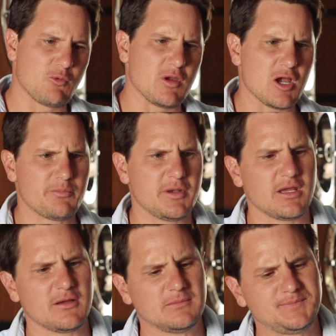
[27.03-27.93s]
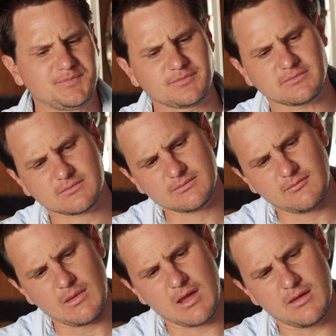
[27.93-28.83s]
We're opening
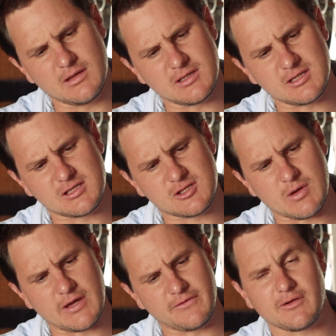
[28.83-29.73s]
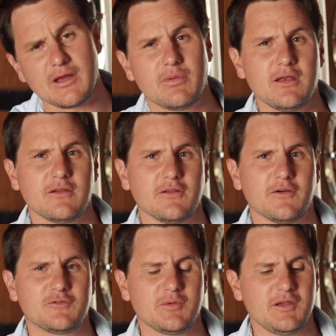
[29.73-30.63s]
the Swerwer Red Blend
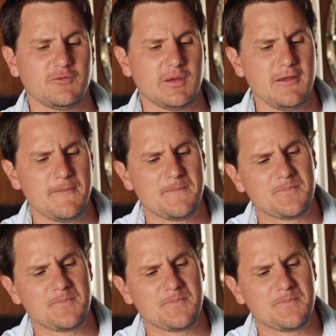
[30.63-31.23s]
of 2020.